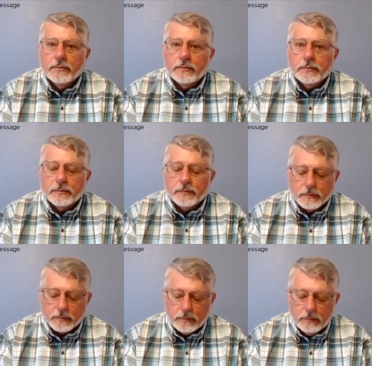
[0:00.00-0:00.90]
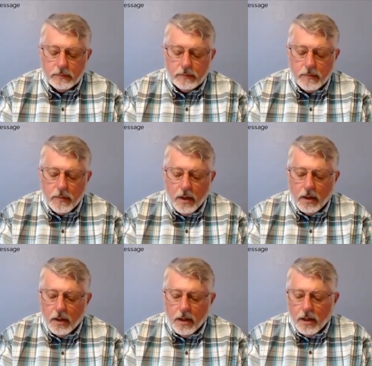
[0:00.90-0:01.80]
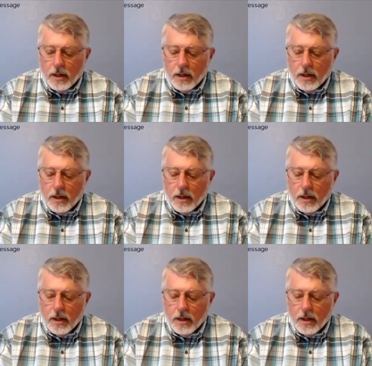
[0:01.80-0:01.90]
Nobody speaks.